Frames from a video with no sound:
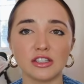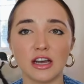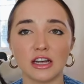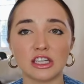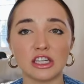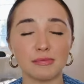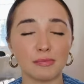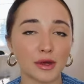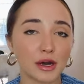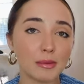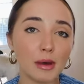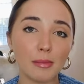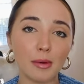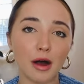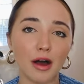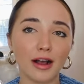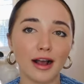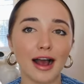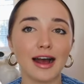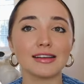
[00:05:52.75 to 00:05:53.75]
She's actually been on my
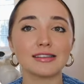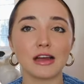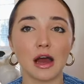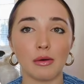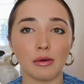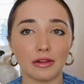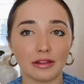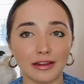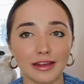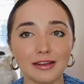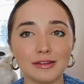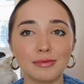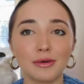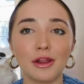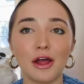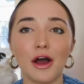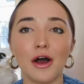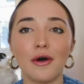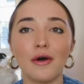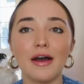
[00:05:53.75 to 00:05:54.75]
podcast. I will link
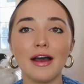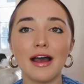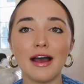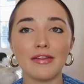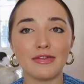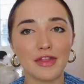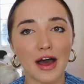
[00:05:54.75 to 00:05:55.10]
below